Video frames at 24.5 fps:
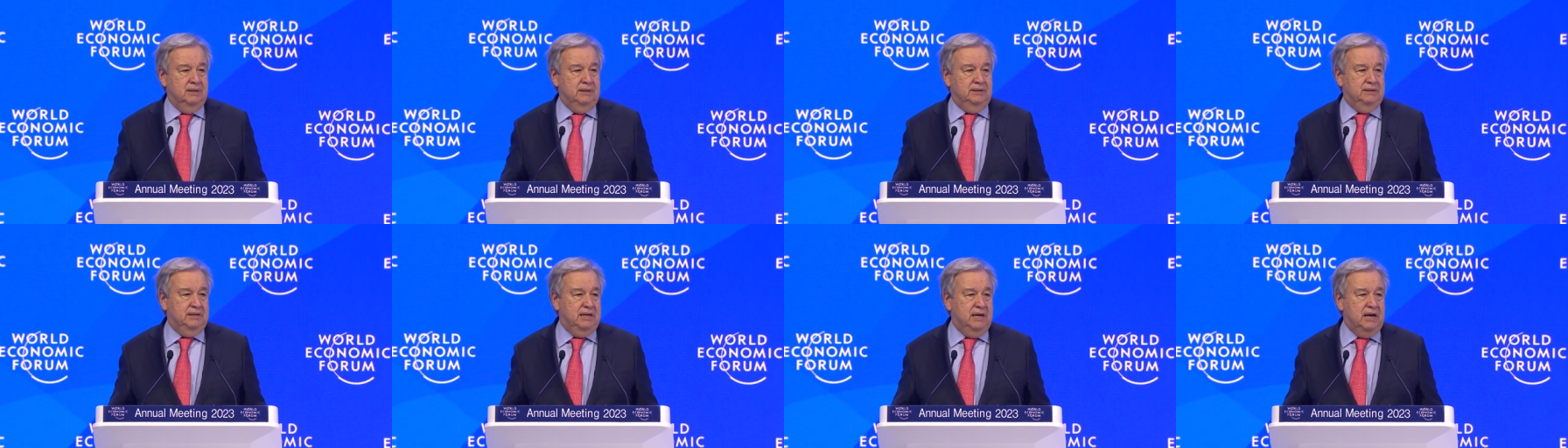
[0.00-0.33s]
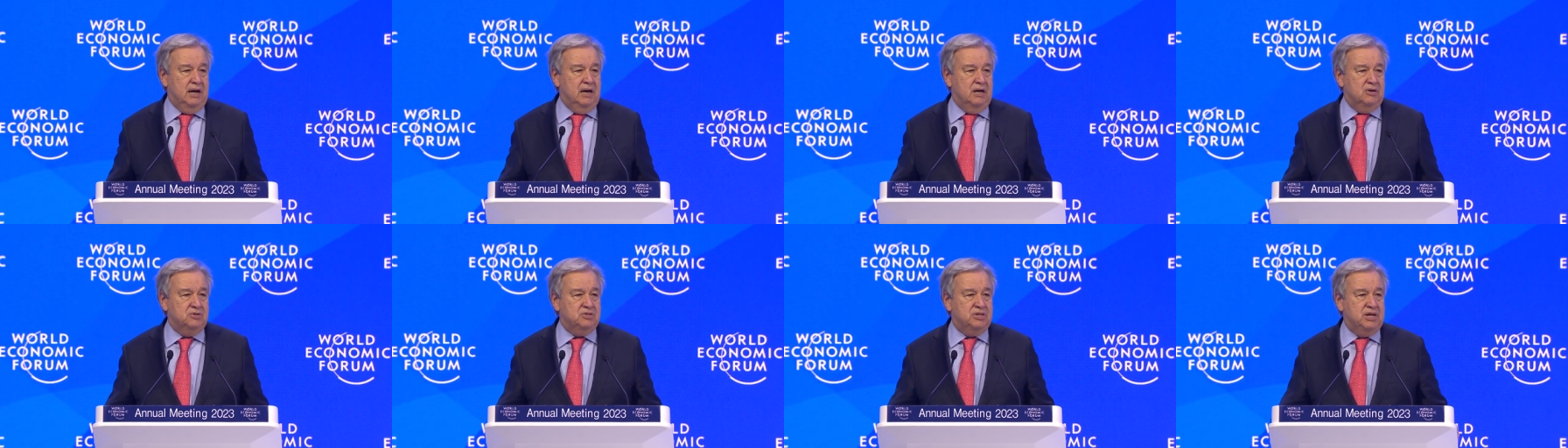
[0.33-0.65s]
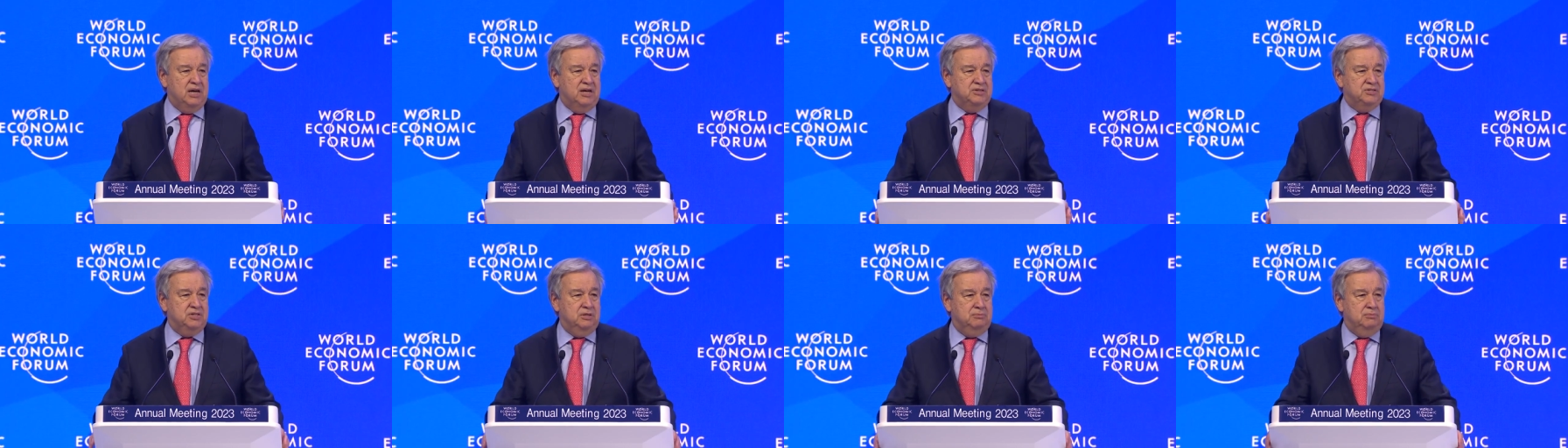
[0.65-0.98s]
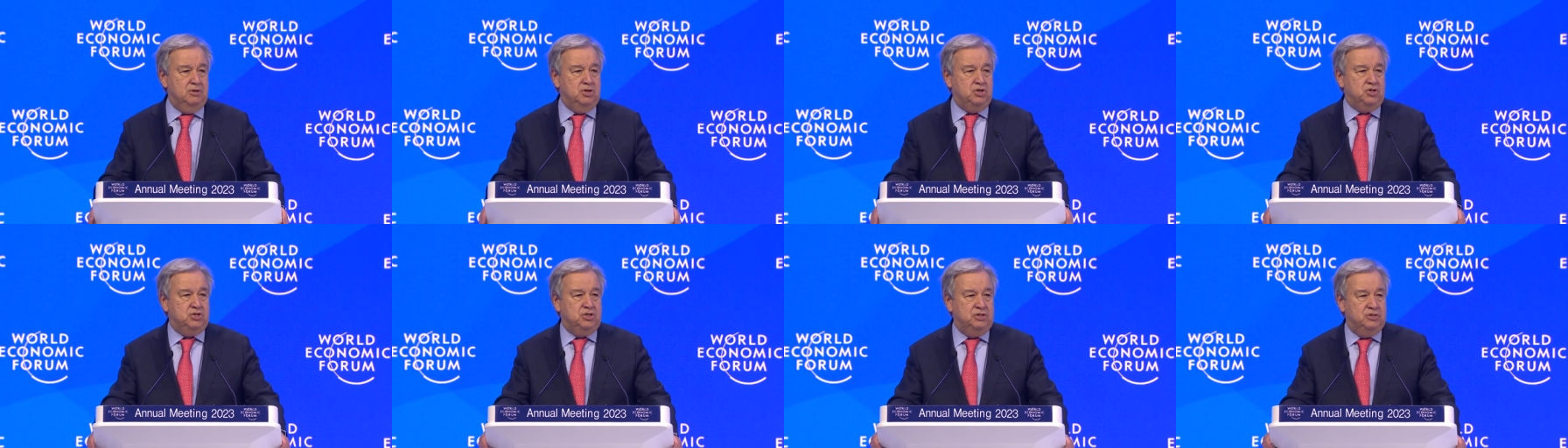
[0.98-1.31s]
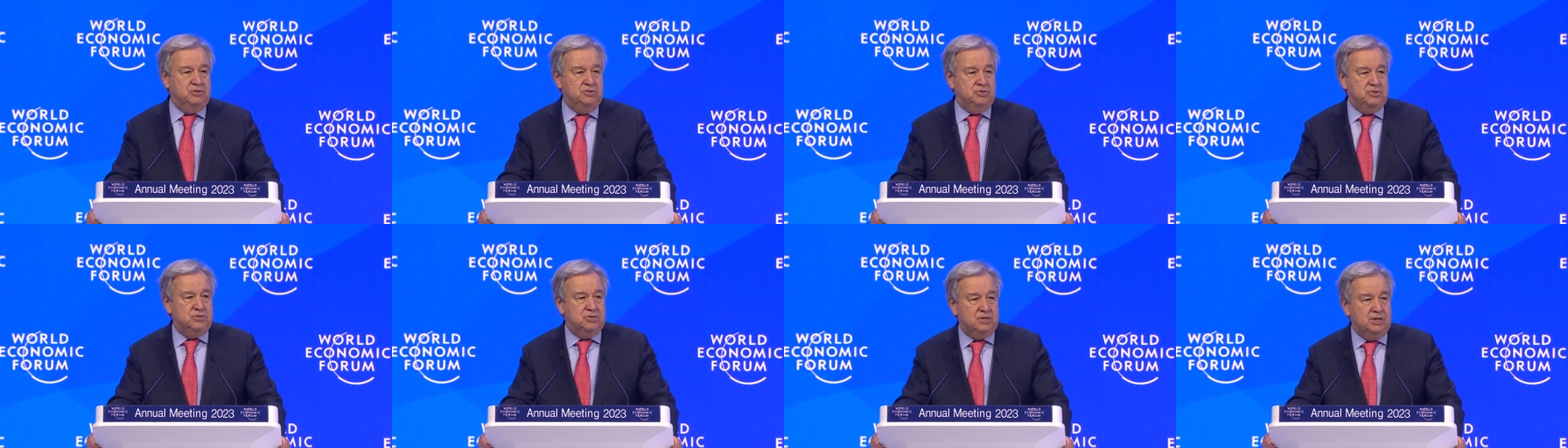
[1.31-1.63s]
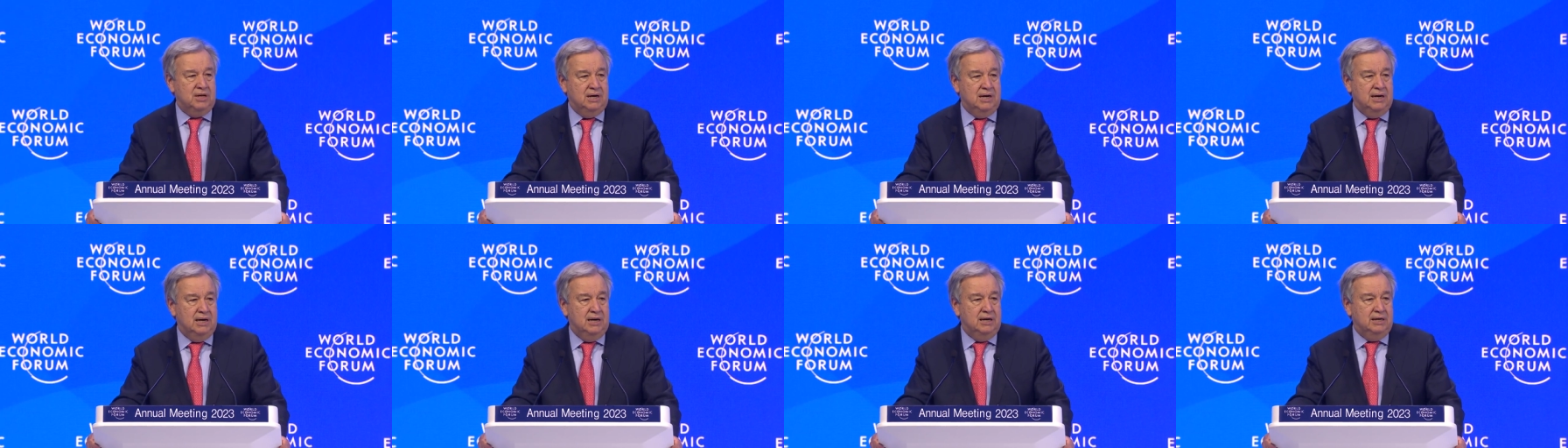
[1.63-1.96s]
greenhouse gas emissions
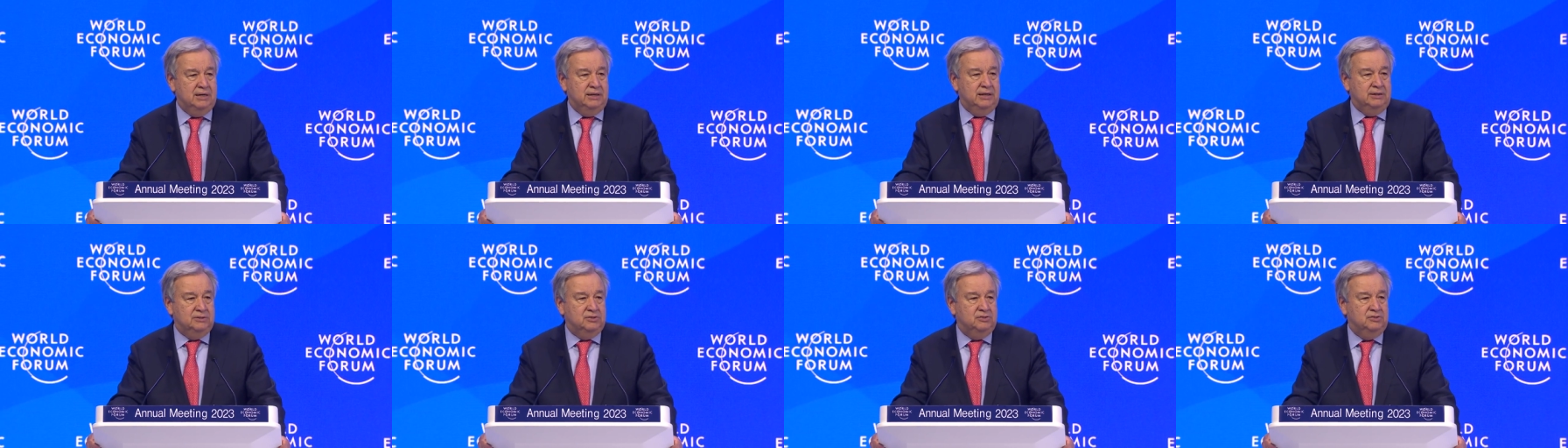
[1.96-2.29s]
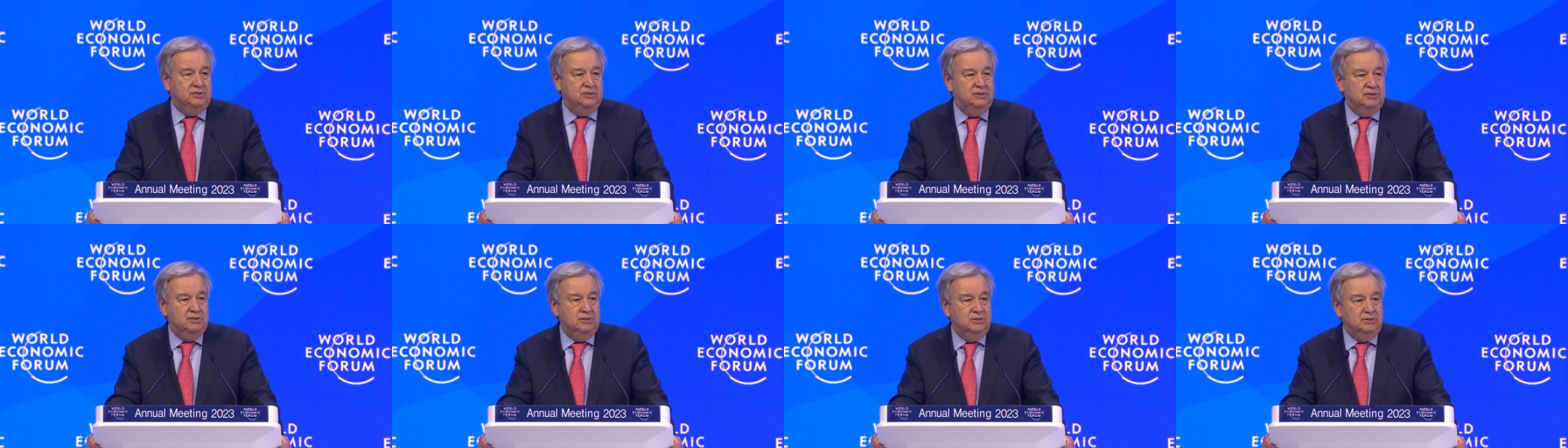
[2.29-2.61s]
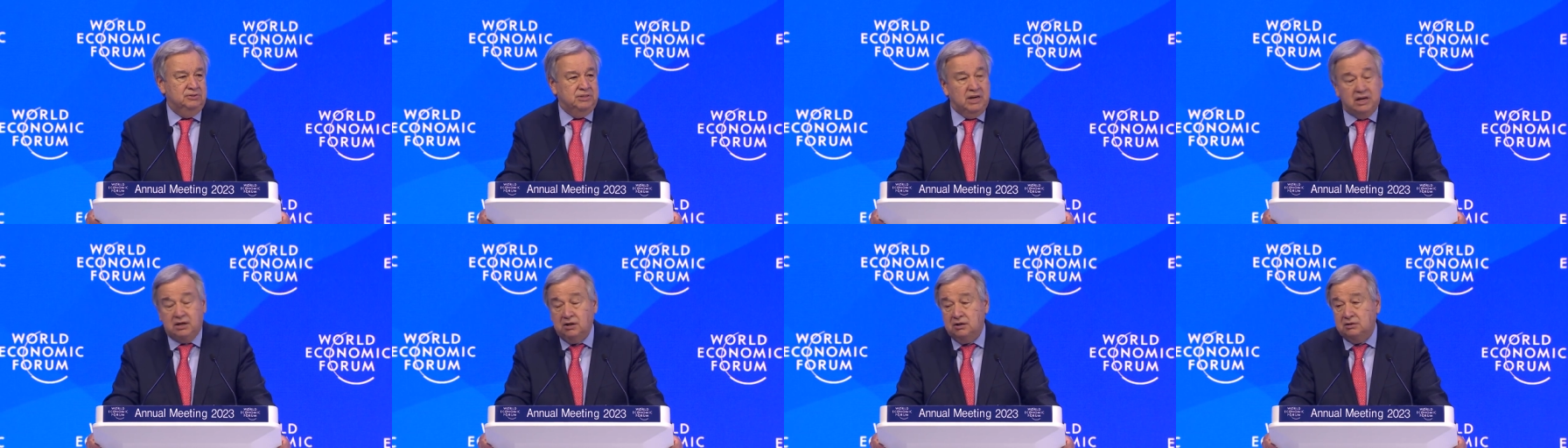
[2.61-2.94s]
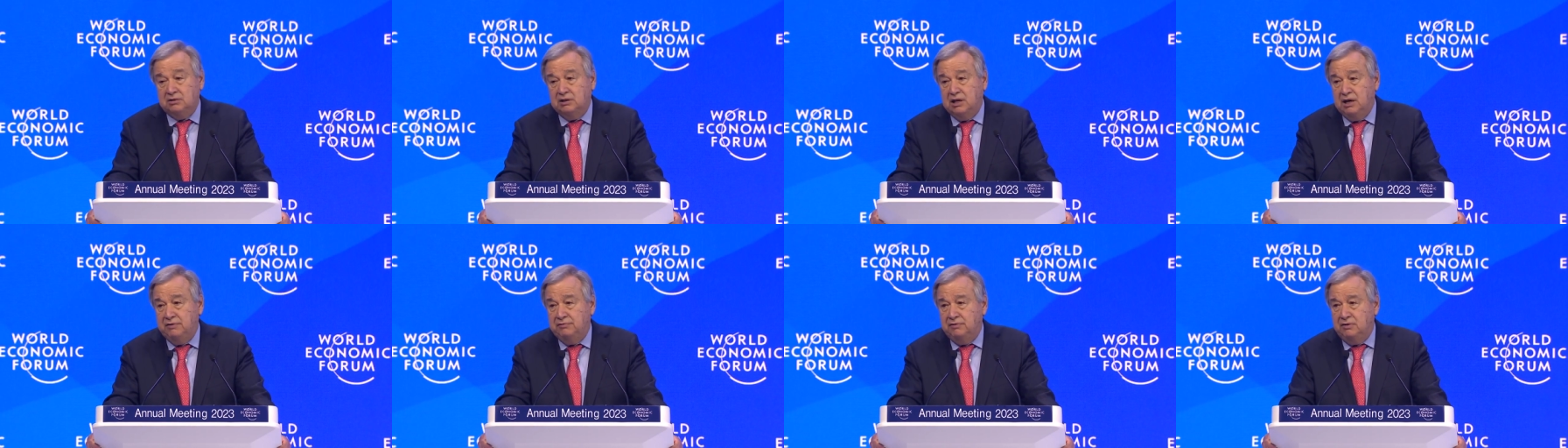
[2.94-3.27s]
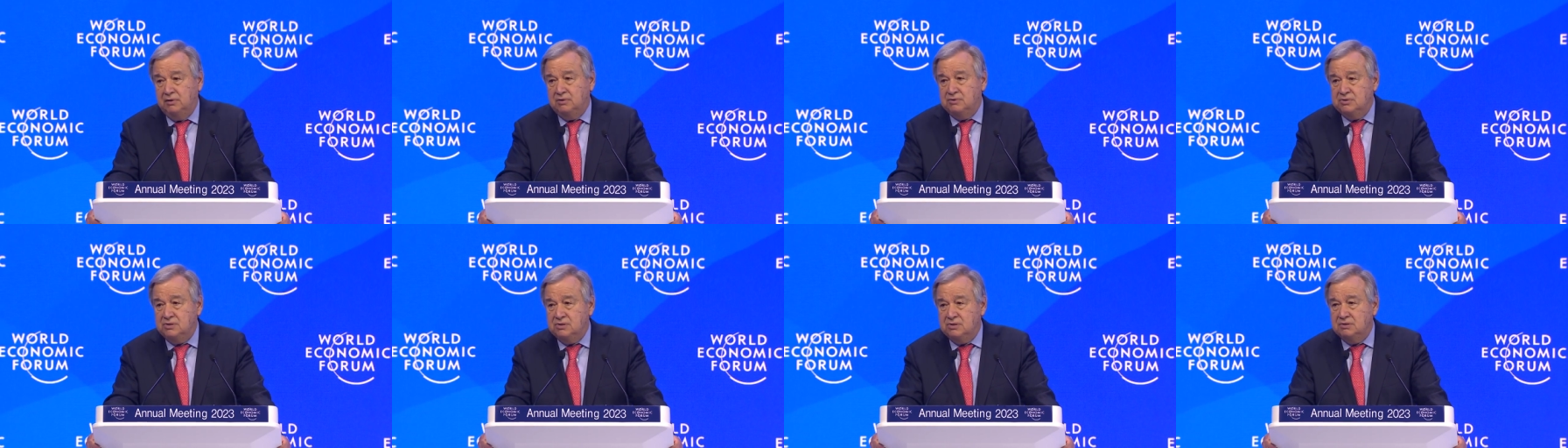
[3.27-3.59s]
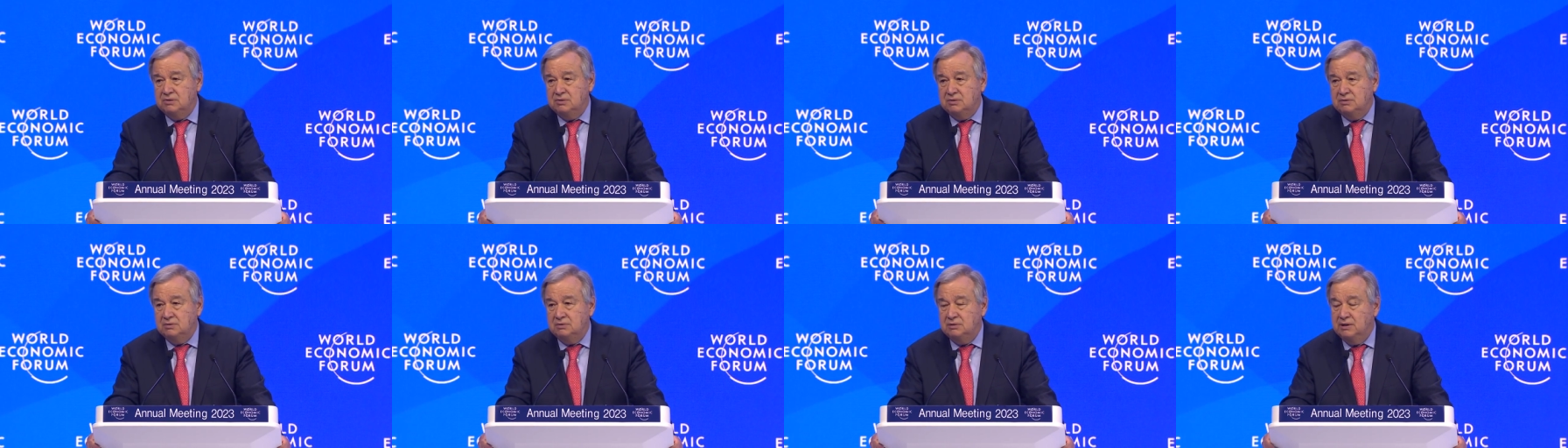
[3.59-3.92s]
are at record
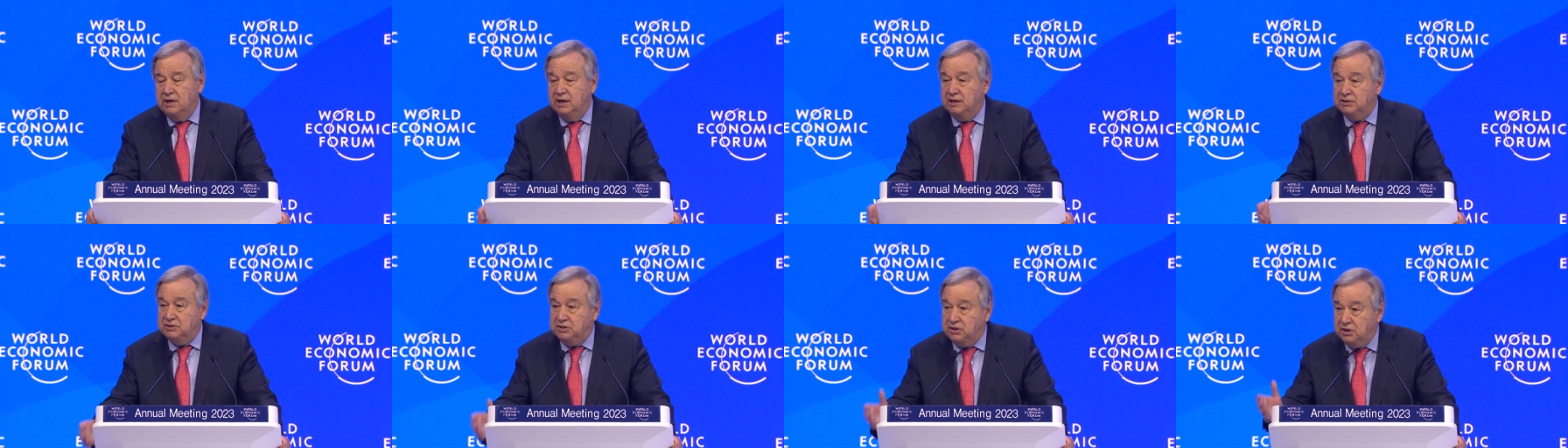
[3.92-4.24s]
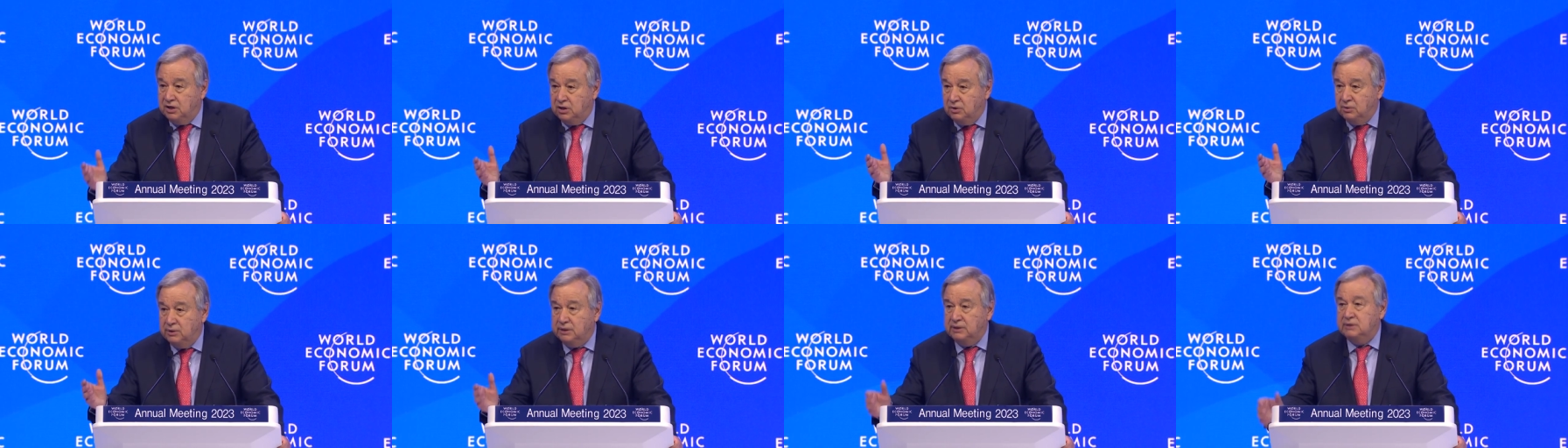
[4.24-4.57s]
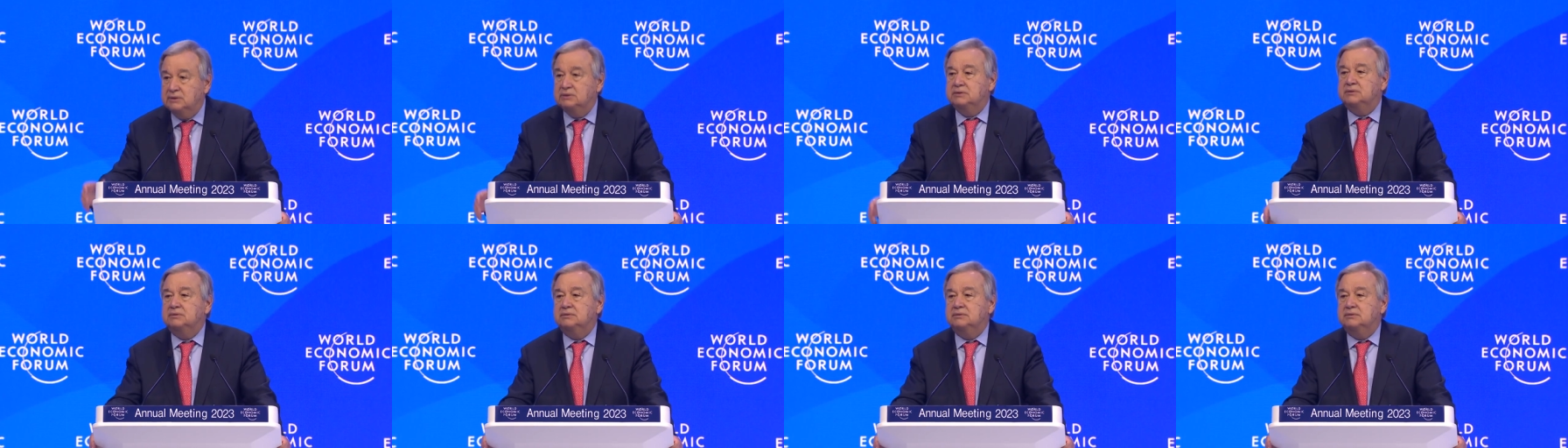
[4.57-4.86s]
levels and growing.